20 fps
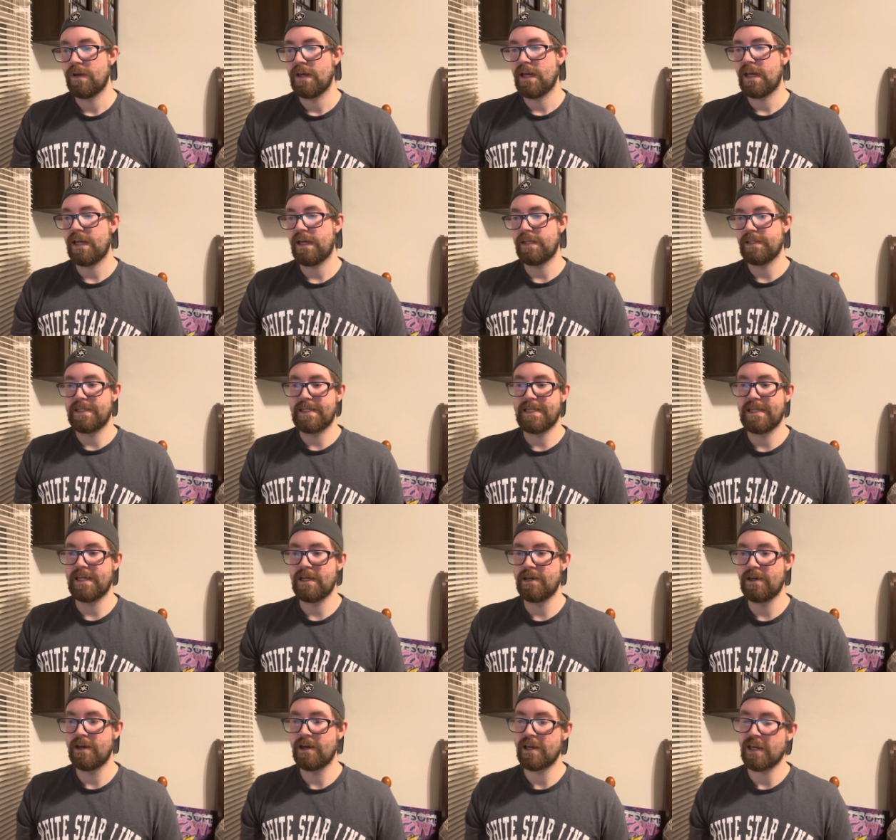it
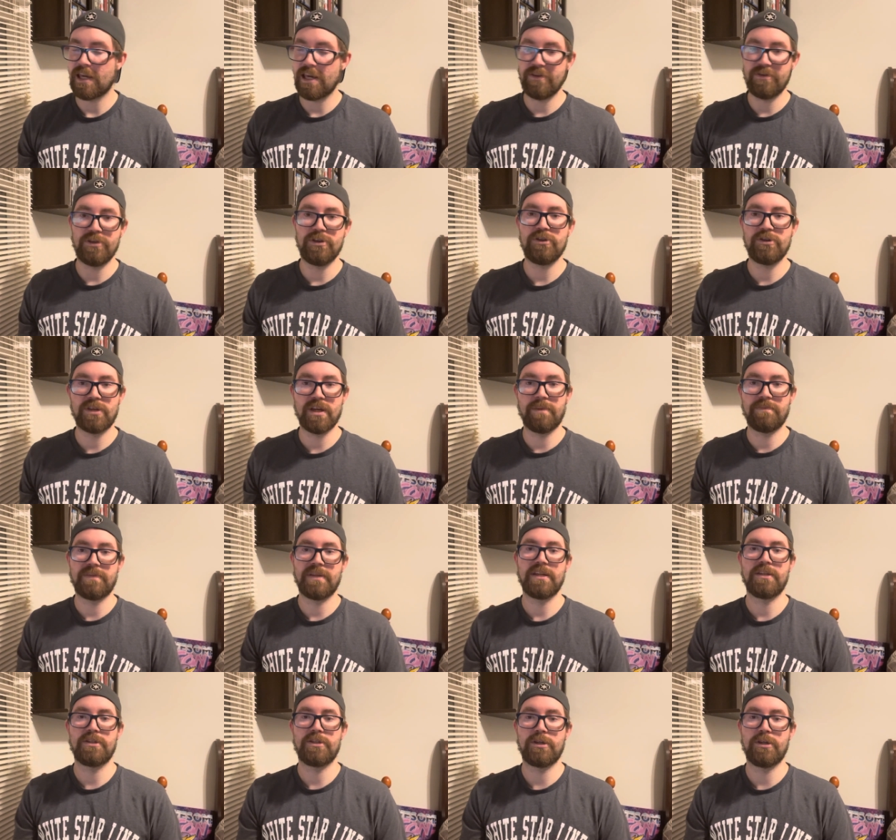gives you
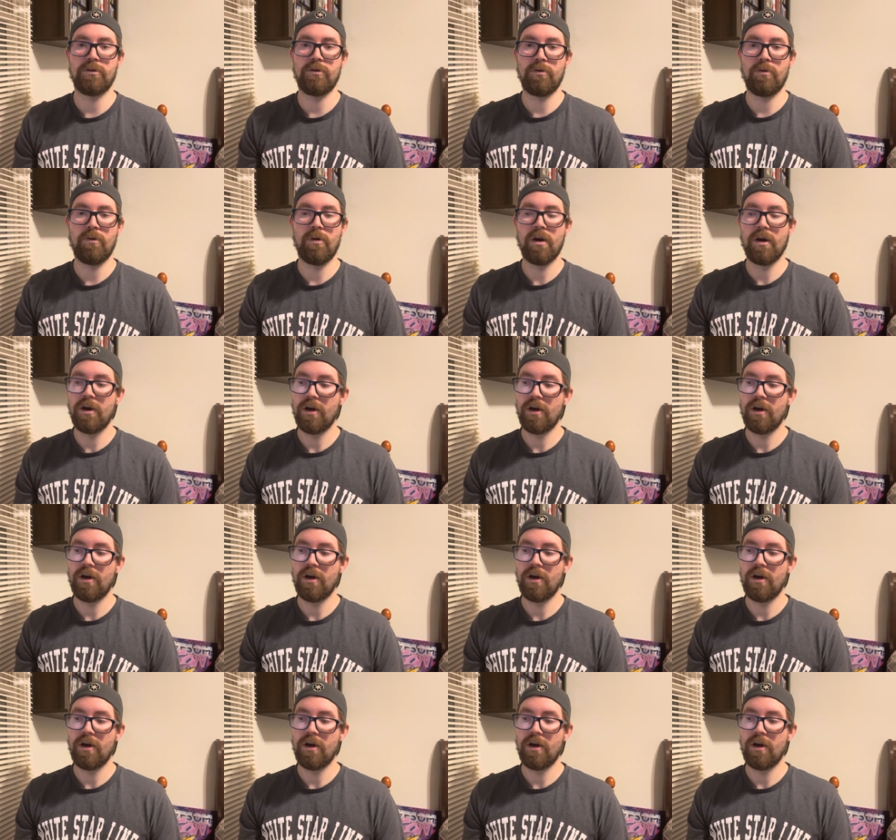something to